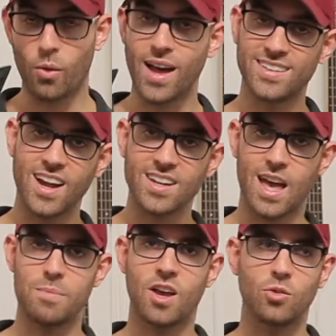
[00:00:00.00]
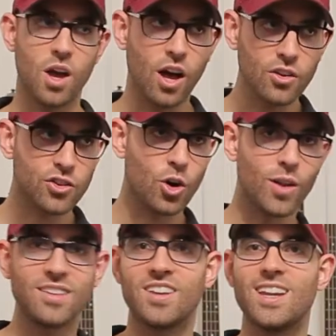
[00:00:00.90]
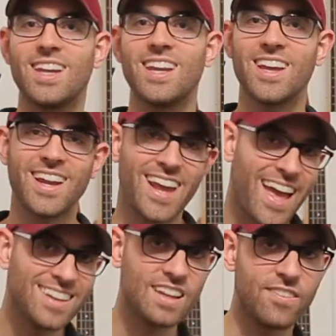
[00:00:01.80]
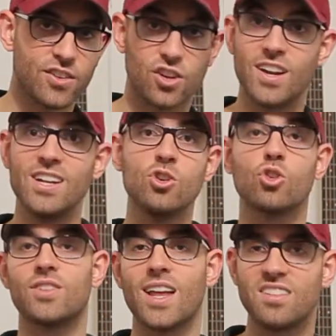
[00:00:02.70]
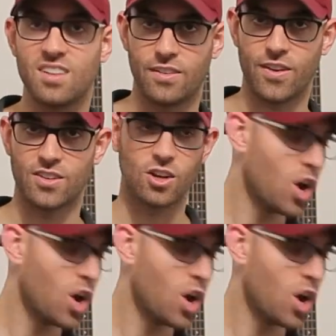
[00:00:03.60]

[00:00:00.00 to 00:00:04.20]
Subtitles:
not done yet, because we also, let's say, need an ND filter, a neutral density filter,